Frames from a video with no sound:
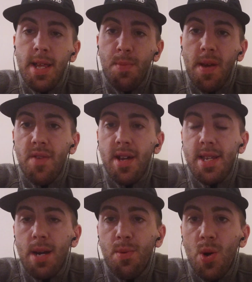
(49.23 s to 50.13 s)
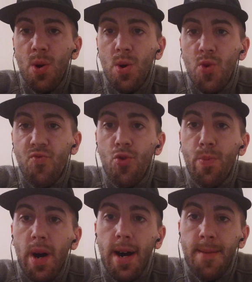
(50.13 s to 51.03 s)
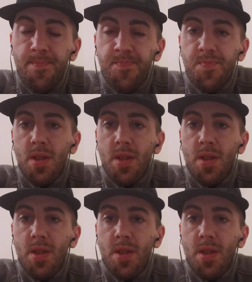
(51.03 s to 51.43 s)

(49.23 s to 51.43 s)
Let me give you an example. Groupon.